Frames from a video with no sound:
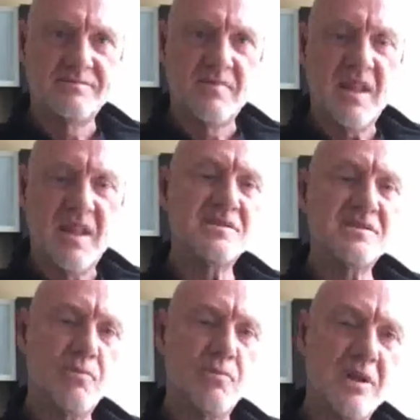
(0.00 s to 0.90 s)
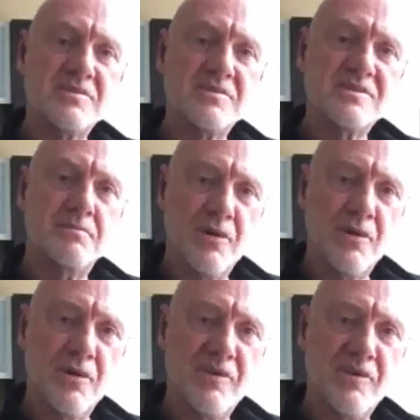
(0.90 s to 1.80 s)
That is one of the most
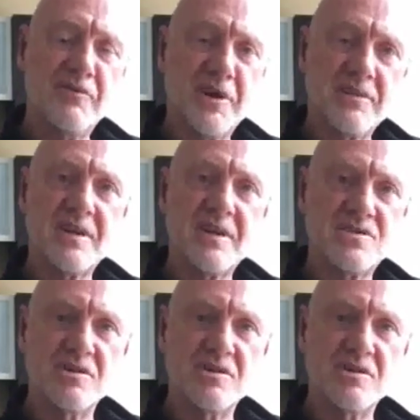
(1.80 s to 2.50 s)
motivating fucking things you could